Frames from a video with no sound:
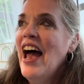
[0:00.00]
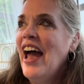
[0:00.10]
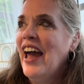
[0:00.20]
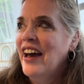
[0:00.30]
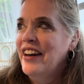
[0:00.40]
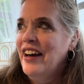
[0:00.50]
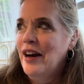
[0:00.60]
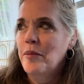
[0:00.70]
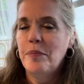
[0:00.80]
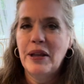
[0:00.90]

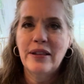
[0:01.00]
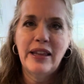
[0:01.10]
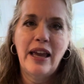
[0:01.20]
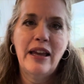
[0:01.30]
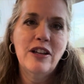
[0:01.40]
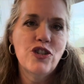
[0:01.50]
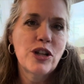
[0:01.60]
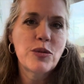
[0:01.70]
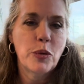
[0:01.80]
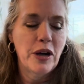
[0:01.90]
And but they
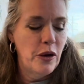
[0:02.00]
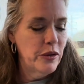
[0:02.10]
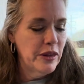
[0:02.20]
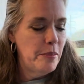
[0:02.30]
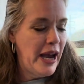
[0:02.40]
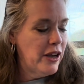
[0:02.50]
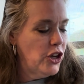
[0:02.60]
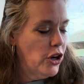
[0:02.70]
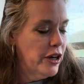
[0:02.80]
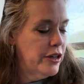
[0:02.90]
just were out in the
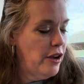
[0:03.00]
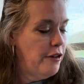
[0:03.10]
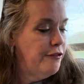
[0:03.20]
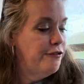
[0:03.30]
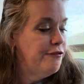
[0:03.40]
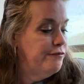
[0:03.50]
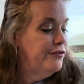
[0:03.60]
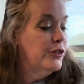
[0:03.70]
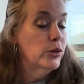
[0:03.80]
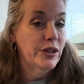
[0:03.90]
backyard
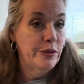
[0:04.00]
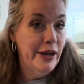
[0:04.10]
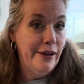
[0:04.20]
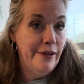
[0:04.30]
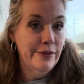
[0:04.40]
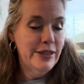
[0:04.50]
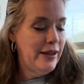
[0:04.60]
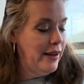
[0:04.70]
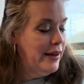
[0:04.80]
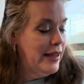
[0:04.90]
fooling around,
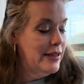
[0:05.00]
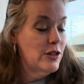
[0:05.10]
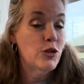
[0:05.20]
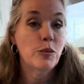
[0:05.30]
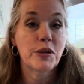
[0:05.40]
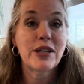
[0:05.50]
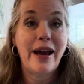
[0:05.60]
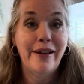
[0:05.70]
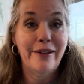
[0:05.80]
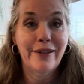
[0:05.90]
and he is super
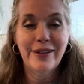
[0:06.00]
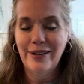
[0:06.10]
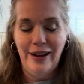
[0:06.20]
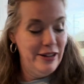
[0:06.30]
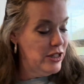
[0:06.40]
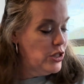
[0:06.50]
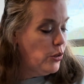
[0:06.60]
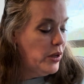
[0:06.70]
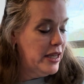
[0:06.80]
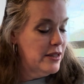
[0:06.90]
tired, and so
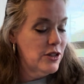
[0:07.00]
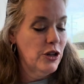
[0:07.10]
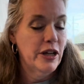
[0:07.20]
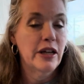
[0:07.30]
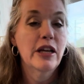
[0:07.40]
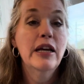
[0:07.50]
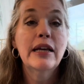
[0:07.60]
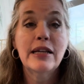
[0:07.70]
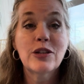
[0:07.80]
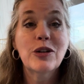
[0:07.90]
he's gonna
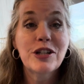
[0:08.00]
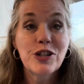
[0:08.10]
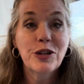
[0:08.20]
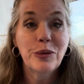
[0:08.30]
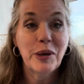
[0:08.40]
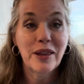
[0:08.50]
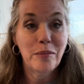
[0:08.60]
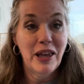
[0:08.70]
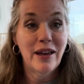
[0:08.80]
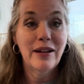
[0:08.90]
chill with
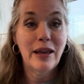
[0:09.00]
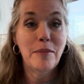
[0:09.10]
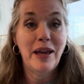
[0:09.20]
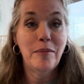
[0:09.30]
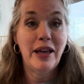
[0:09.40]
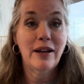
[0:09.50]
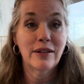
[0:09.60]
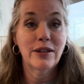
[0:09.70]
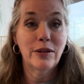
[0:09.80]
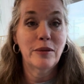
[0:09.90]
me, and he may make a
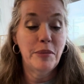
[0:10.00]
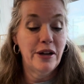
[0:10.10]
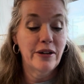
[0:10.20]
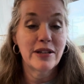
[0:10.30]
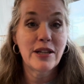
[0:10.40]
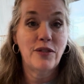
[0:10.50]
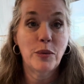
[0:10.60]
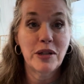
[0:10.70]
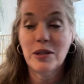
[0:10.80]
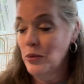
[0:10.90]
little appearance every
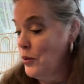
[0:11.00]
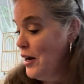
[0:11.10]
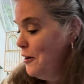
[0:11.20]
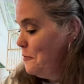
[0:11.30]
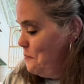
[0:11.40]
once in a while.